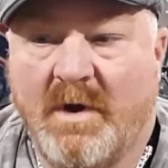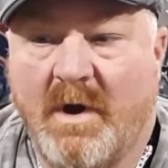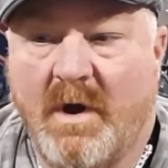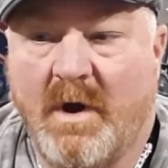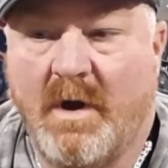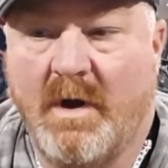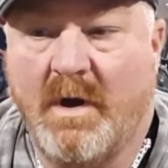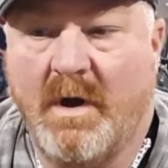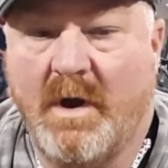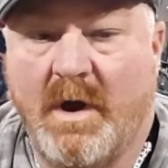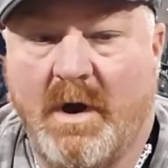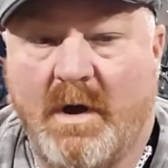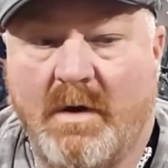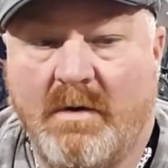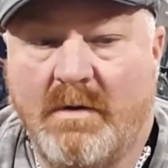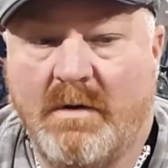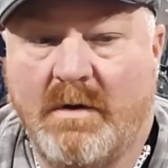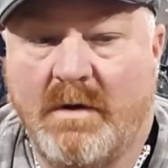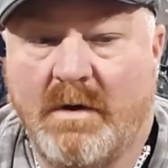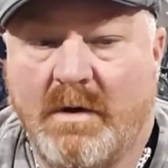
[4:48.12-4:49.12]
you know,
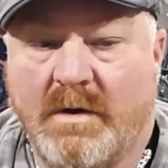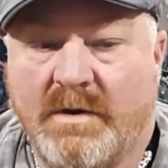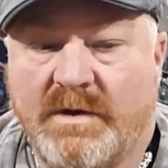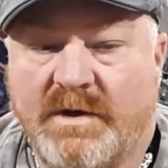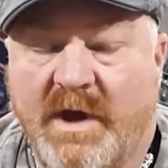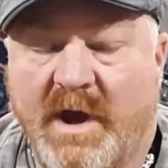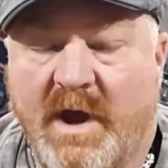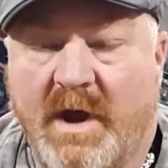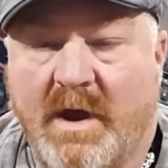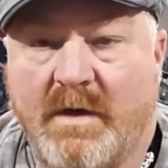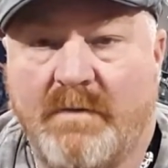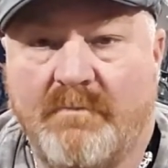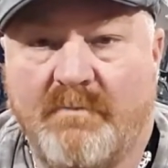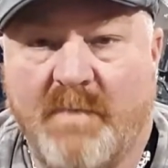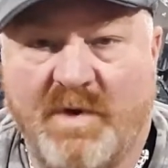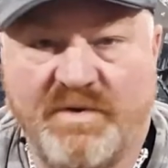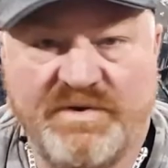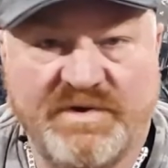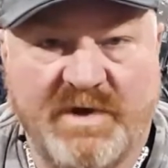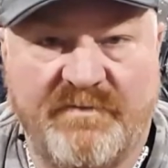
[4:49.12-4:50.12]
yeah,
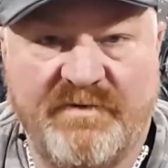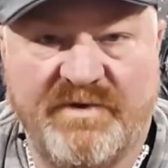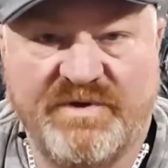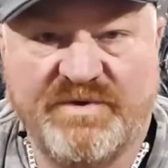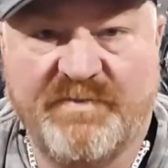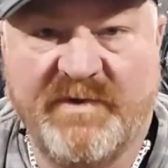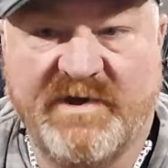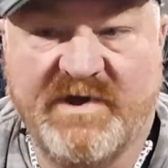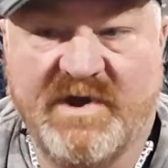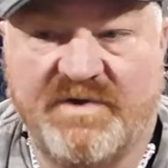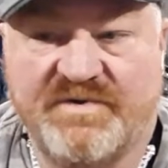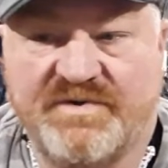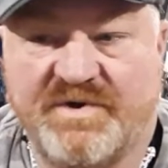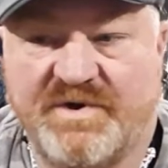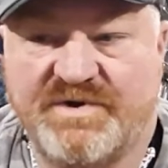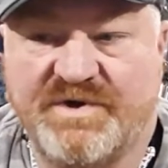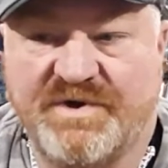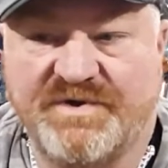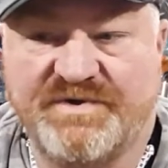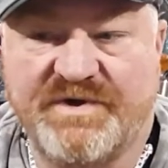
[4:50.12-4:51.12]
most of it's because they're
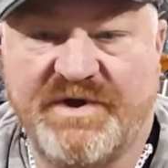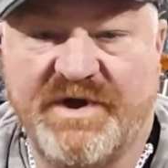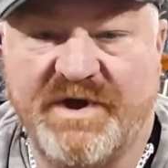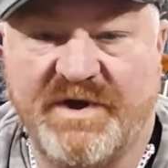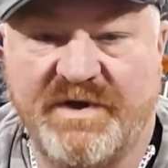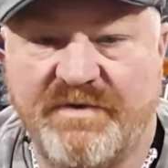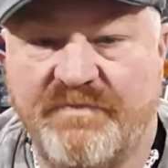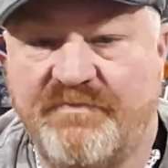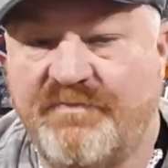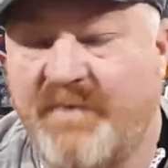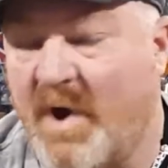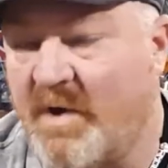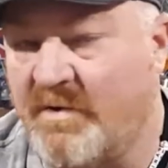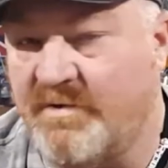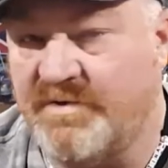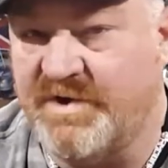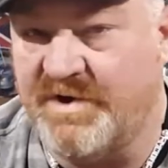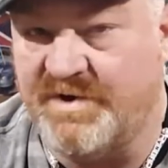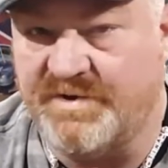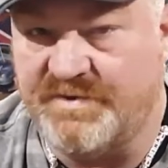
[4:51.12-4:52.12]
just getting
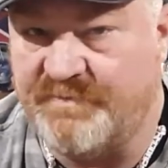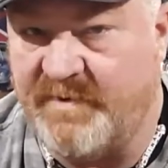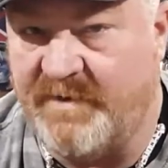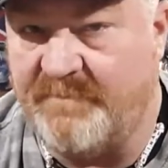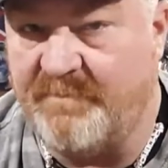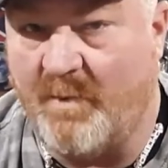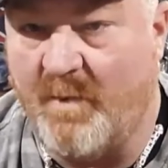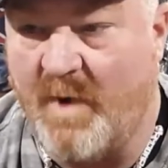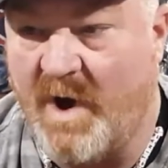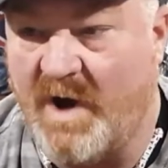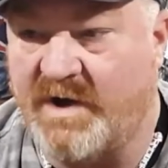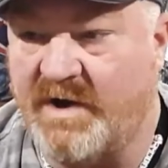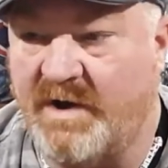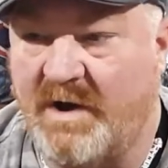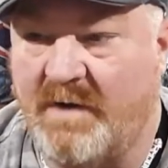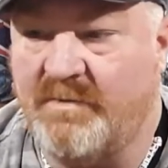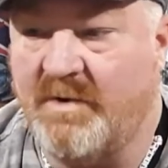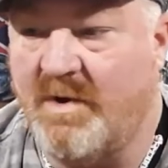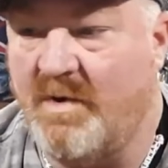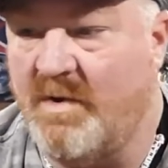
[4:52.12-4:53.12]
volunteers. People walking
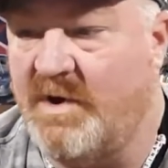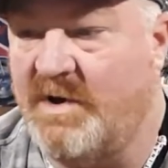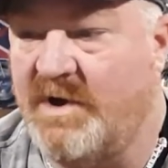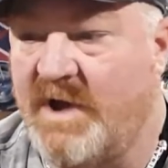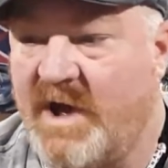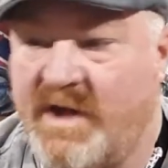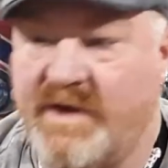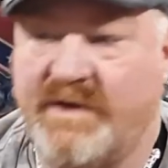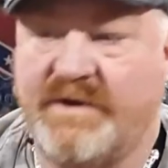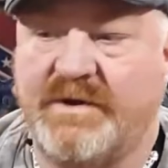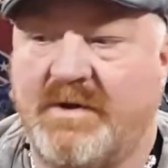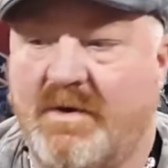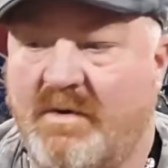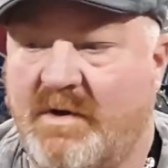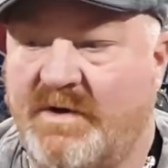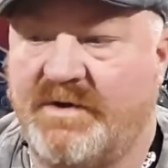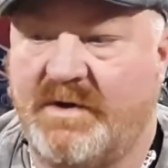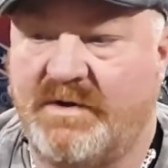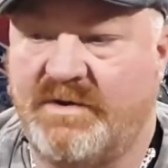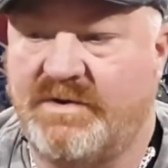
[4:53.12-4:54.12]
up going, hey, you know,
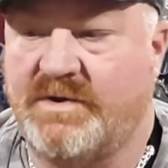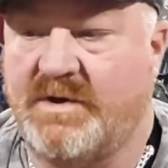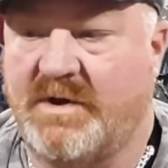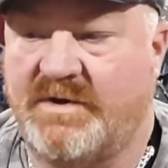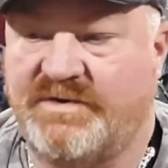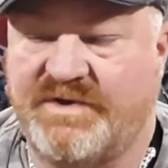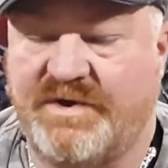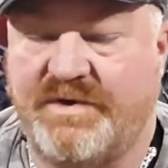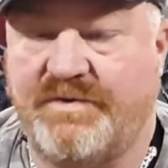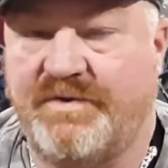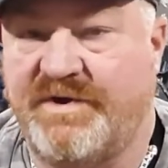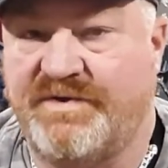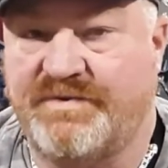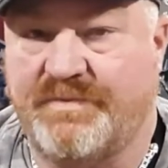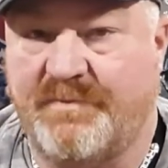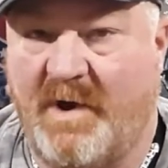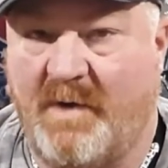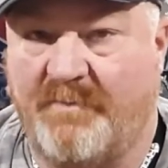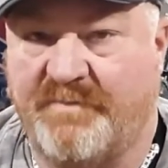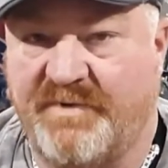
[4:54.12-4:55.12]
I see you need some
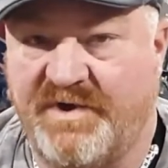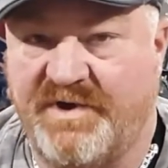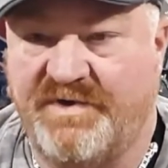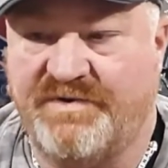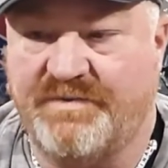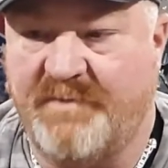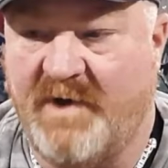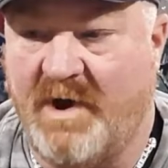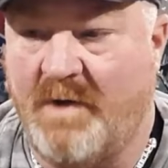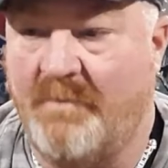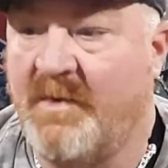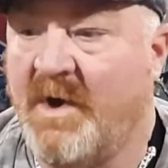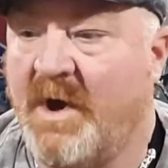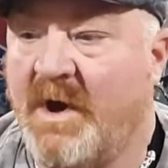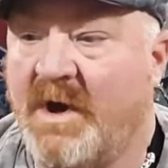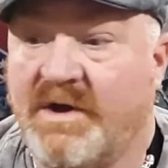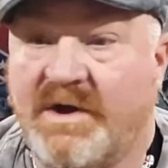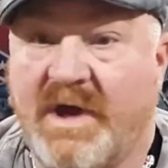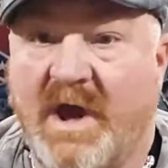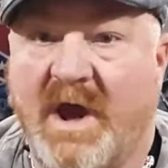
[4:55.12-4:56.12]
help. You need some help?
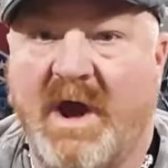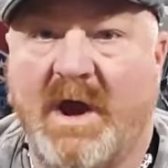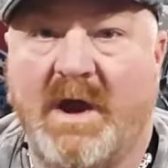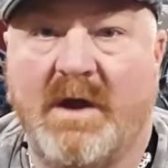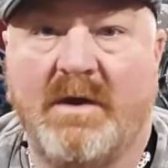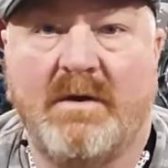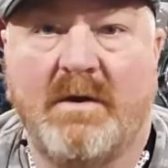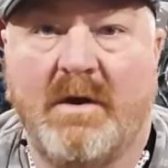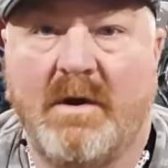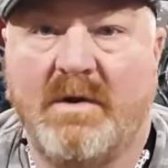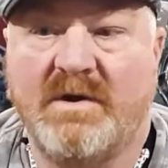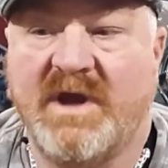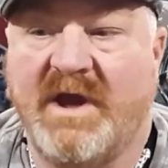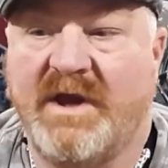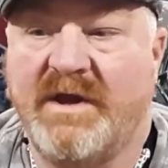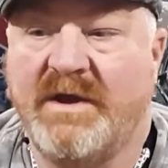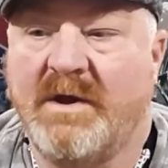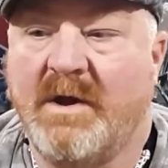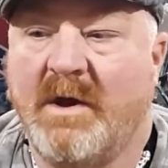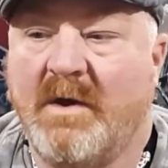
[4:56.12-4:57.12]
Yeah,
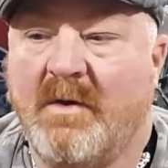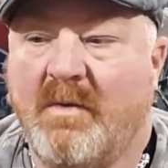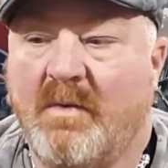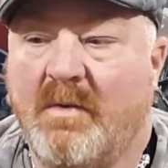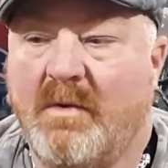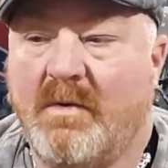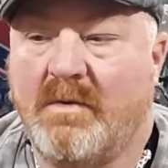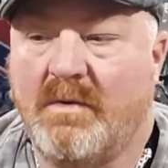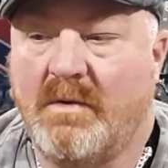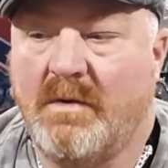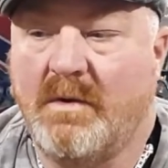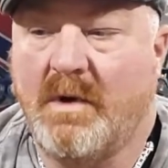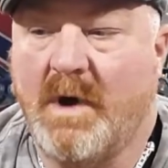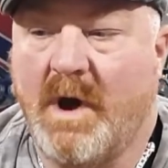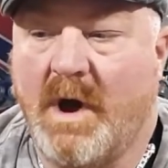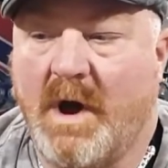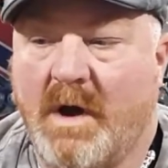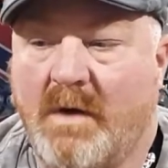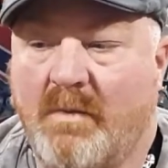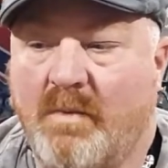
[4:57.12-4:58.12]
okay. Well,
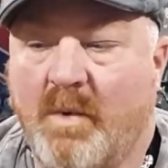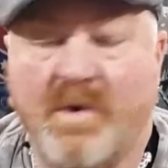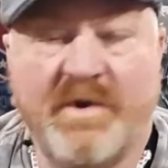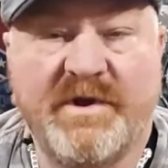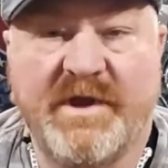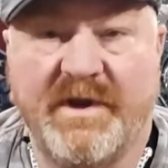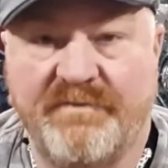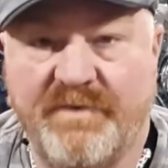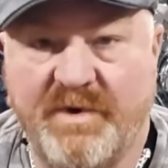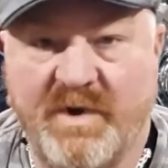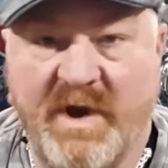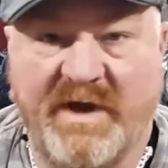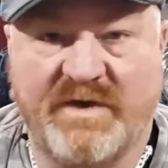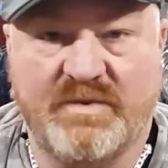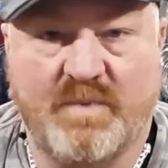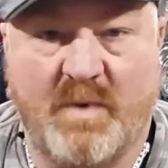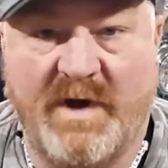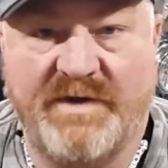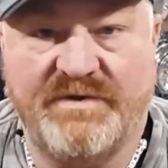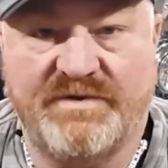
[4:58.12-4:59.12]
we'll give you
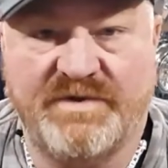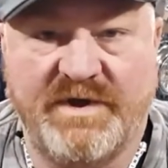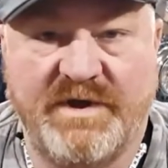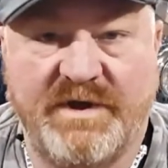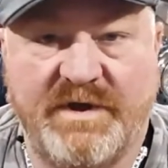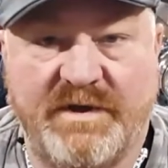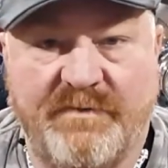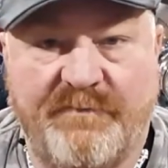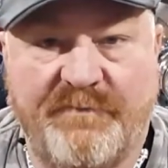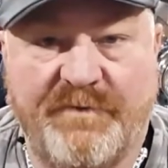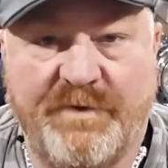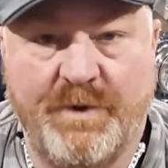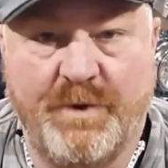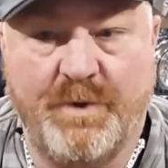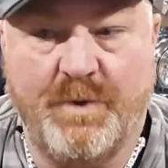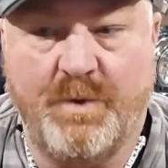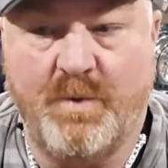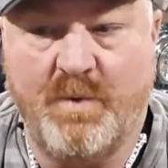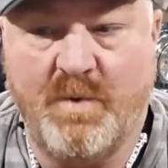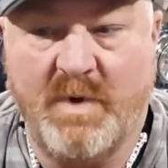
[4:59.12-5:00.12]
XYZ if
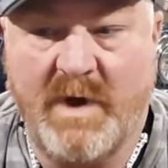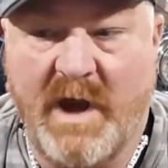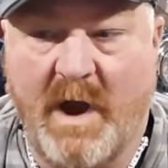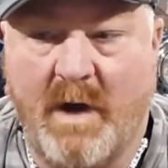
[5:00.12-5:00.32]
you help